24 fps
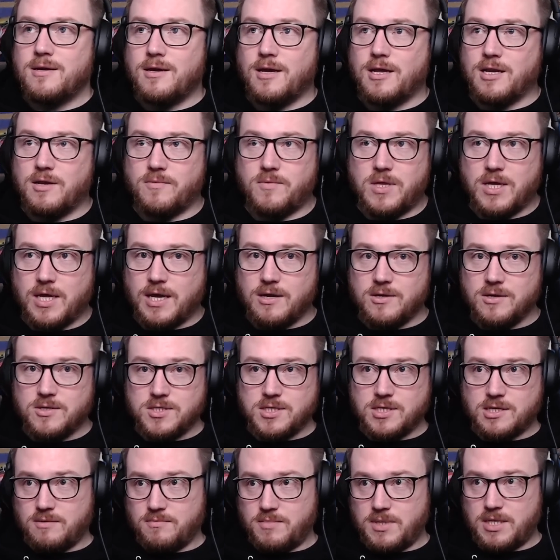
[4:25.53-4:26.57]
And everything else
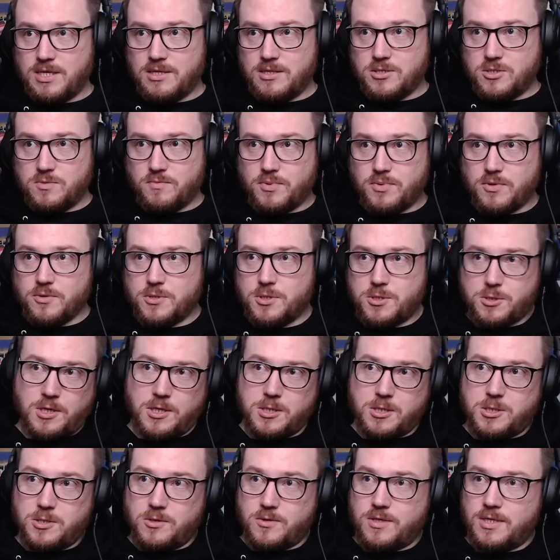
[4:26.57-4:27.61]
can be the support
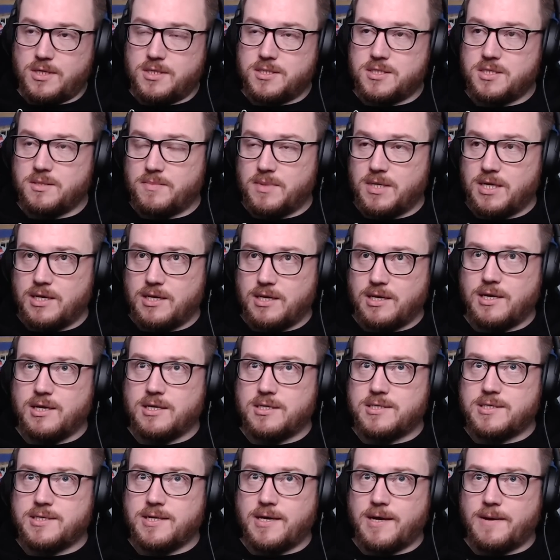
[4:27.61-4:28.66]
structure it needs to be.
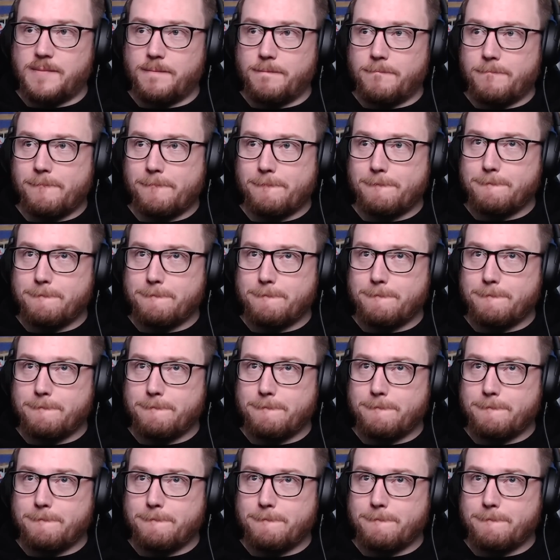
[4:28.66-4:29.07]
It's um,